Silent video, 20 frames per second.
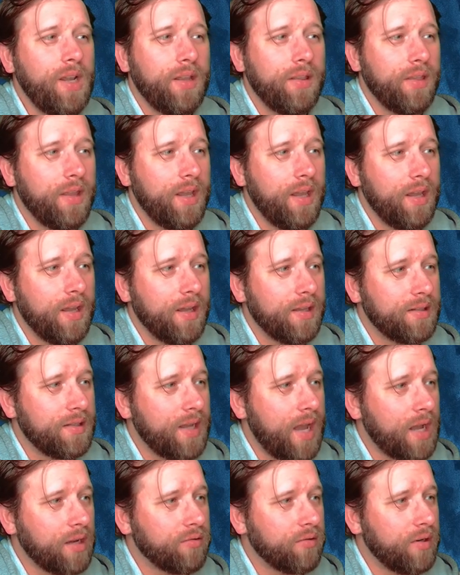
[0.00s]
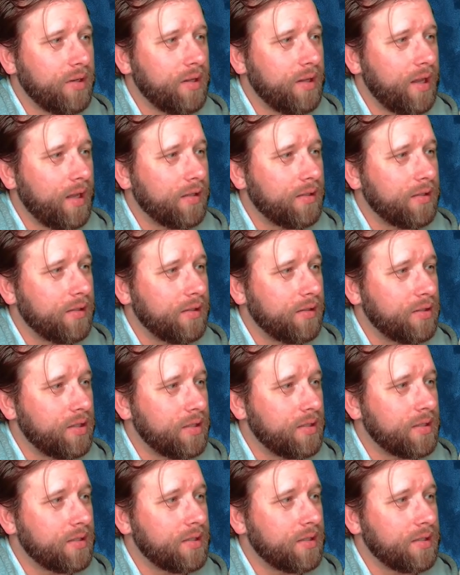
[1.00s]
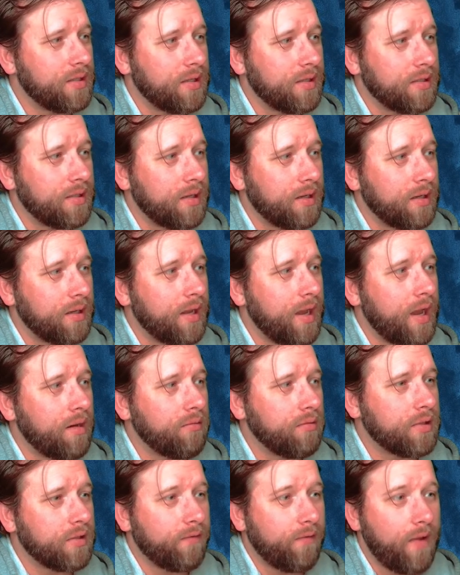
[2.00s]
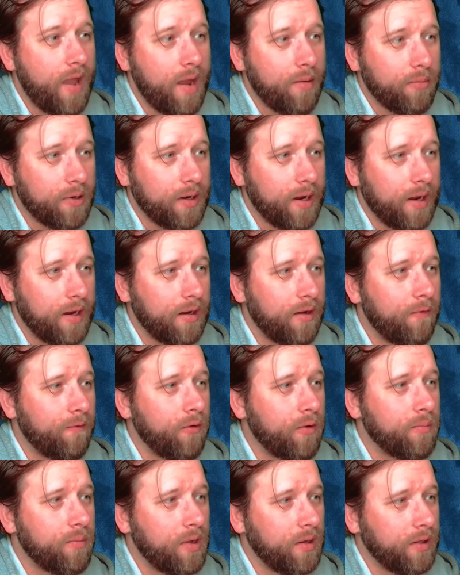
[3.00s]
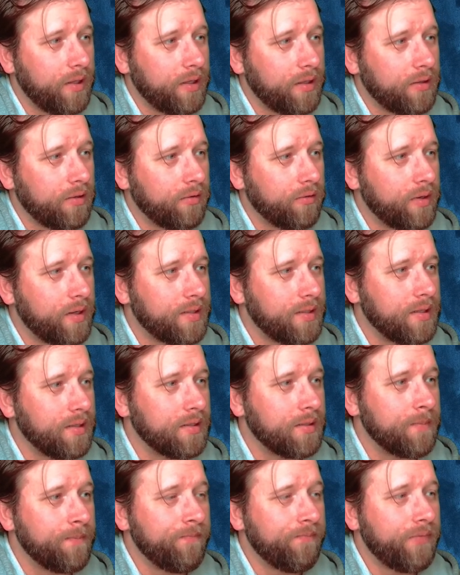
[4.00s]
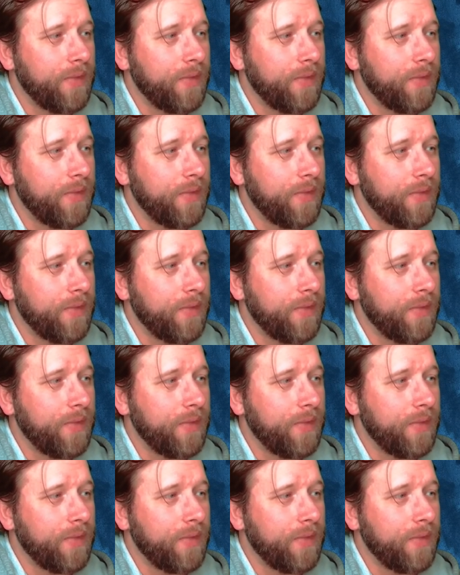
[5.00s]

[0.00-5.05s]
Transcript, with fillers: The uh, doctrine that uh, Jesus is the Son of God was fabricated for political reasons